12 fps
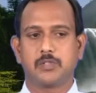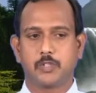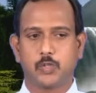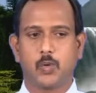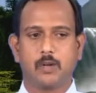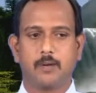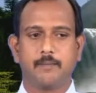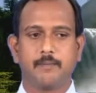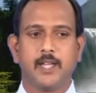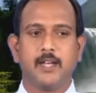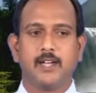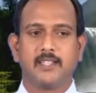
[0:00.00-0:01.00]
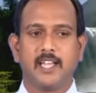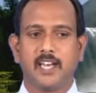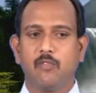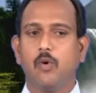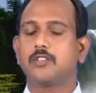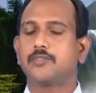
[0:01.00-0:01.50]
so on. The
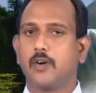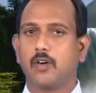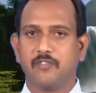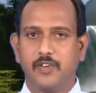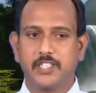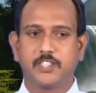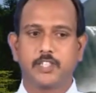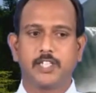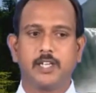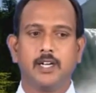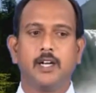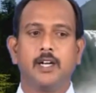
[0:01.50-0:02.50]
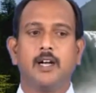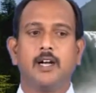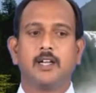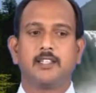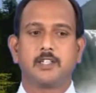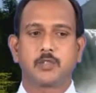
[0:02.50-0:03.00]
rewards for which
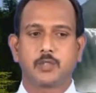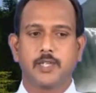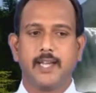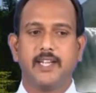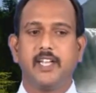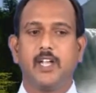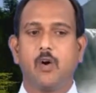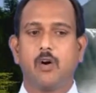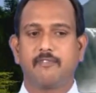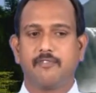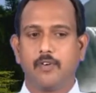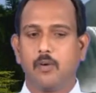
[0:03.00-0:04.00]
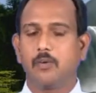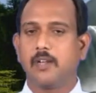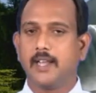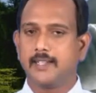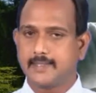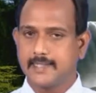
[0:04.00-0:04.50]
the society are found
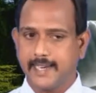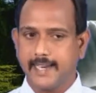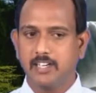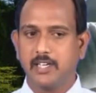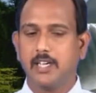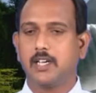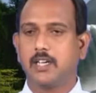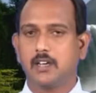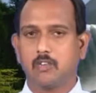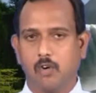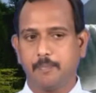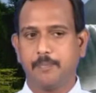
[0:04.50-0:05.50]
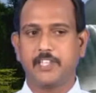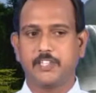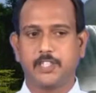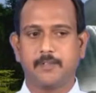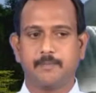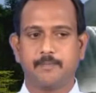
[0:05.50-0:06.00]
in secondary
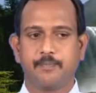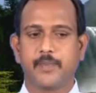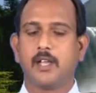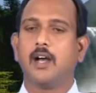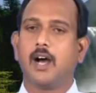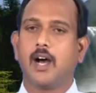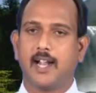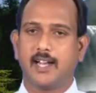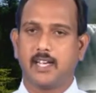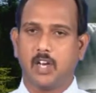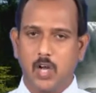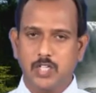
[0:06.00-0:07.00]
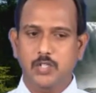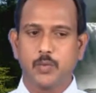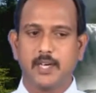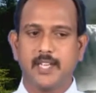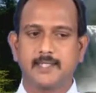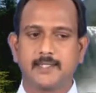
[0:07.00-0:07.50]
cooperation. And last
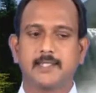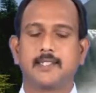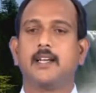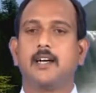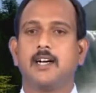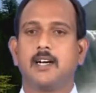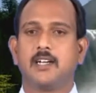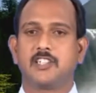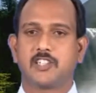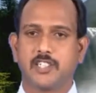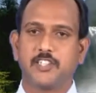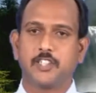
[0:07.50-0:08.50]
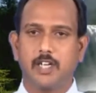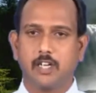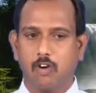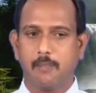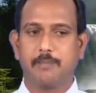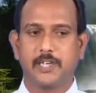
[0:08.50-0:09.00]
one is tertiary
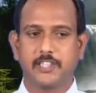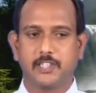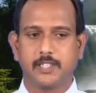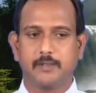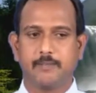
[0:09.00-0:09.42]
cooperation.